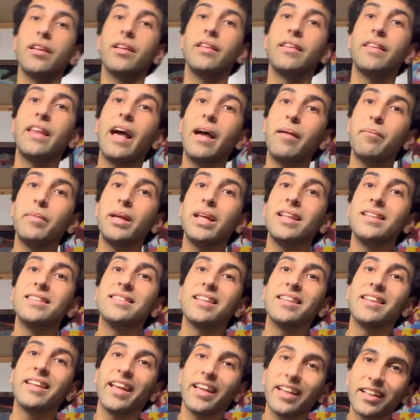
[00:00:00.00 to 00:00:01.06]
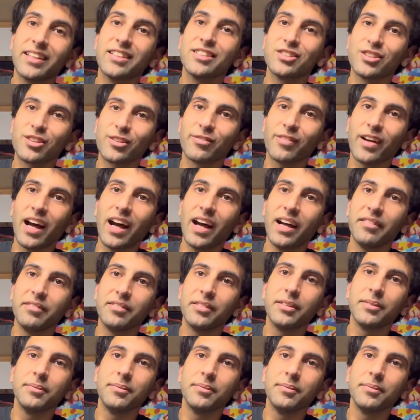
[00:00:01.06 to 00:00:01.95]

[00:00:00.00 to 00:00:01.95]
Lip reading: that means that they can survive.